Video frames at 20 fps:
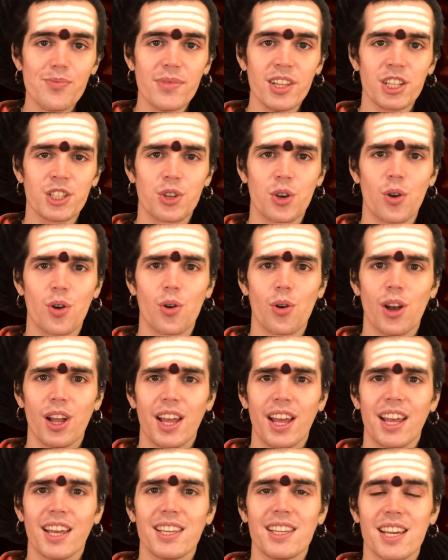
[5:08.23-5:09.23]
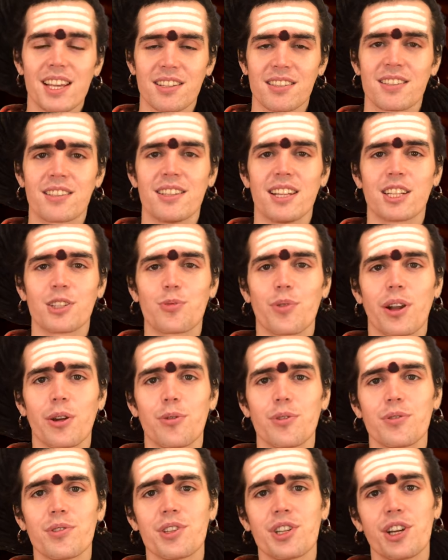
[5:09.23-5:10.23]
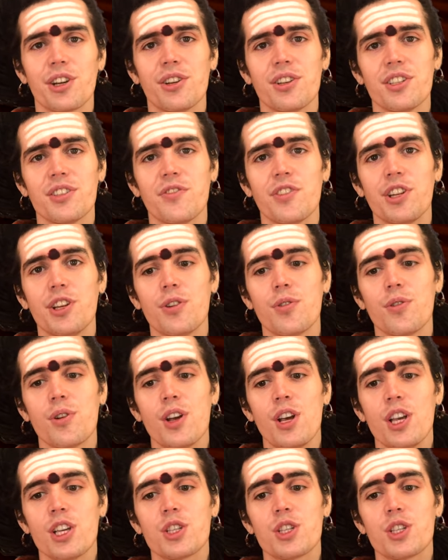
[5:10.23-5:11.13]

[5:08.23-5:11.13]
So yes, that's what I want to share in this video.